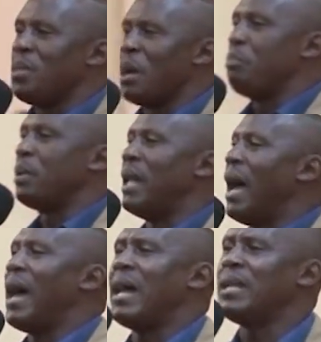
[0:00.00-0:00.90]
the
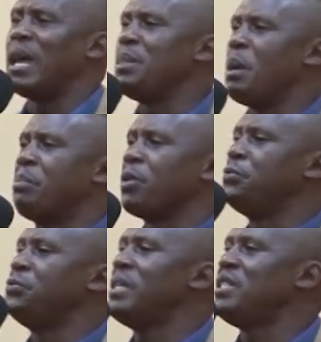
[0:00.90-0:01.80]
plan and the
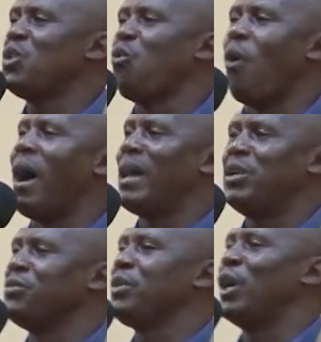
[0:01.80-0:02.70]
prophetic
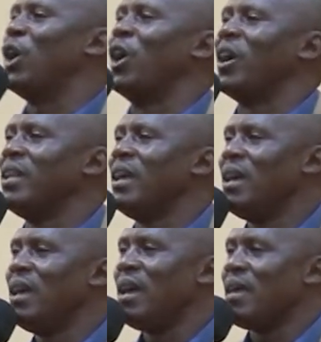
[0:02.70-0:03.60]
word of God
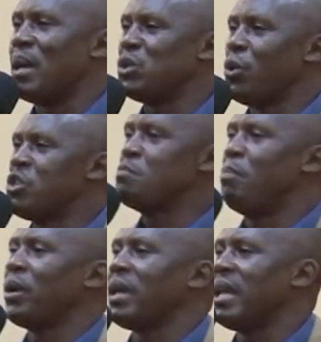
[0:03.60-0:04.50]
that
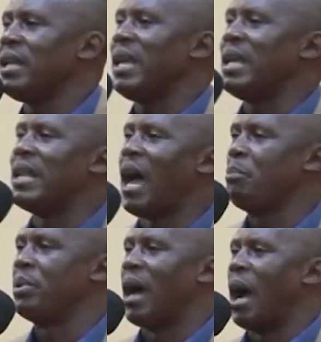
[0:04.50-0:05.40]
spoken in
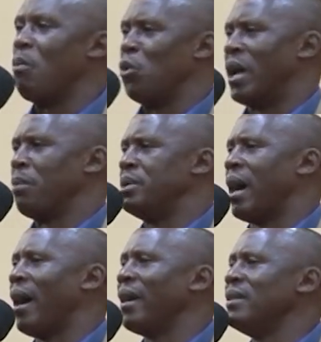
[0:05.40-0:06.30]
Abraham would have
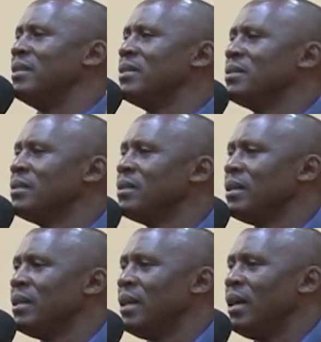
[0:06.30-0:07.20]
died.
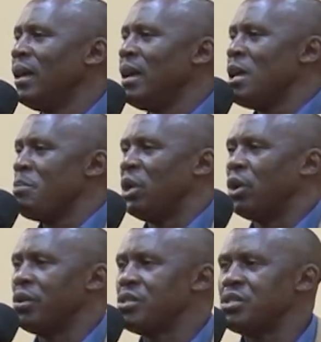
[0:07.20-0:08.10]

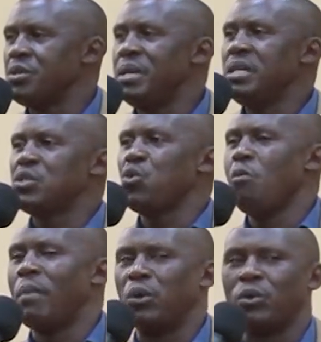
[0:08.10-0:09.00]
Because this
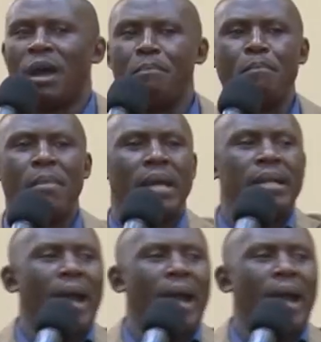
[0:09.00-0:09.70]
woman would have made